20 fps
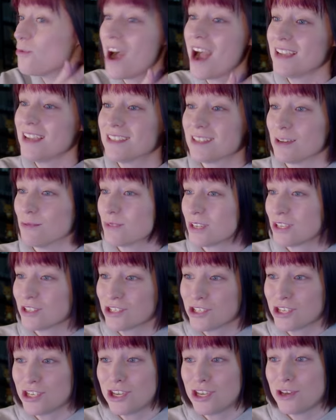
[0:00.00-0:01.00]
something's
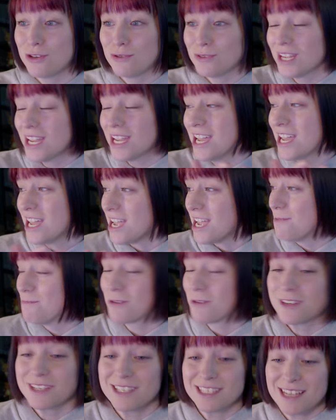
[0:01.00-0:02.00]
cute in
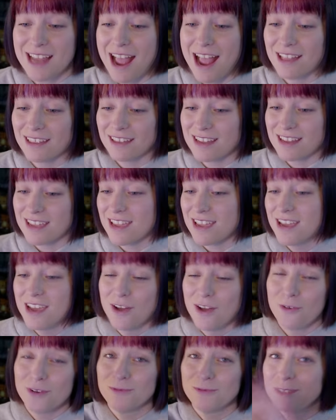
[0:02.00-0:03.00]
personality
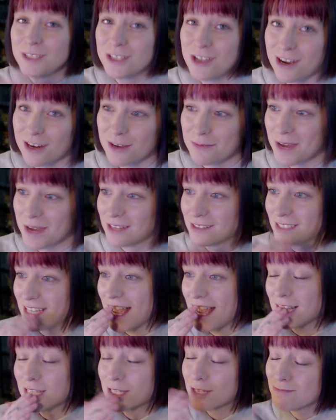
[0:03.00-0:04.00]
when we talk about
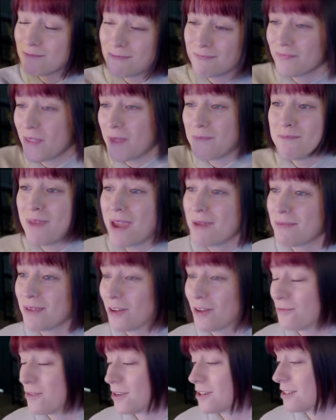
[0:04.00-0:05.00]
dance. And maybe I'll
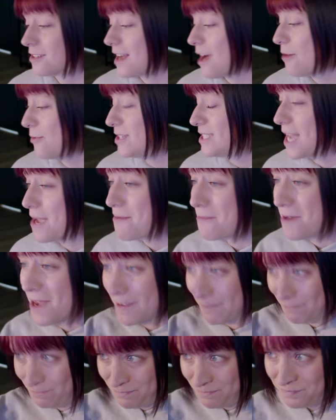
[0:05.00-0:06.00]
figure it out one day, but
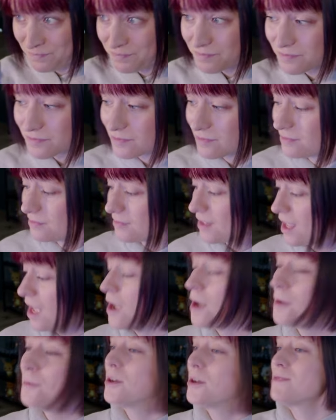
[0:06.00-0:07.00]

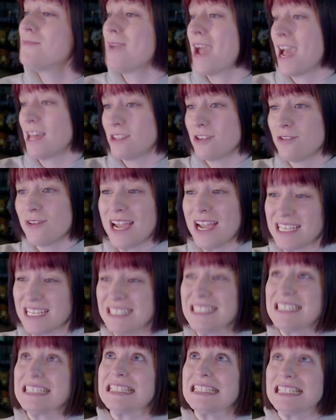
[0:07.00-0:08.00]
with Matthew, I can
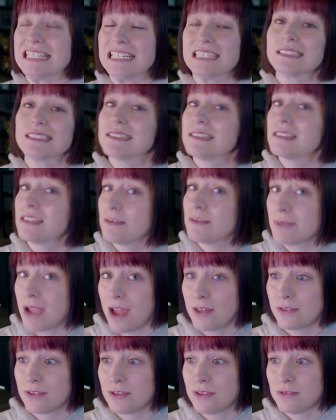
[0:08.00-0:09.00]
sincerely see
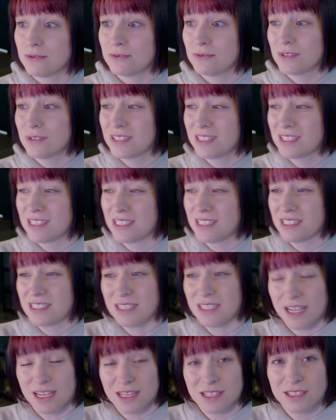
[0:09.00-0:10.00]
Matthew
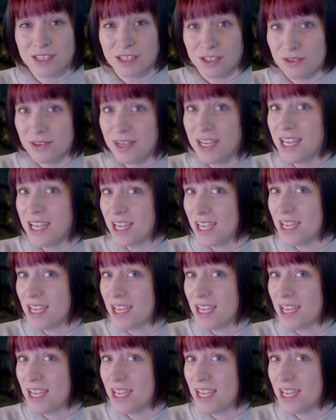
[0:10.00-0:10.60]
stick to it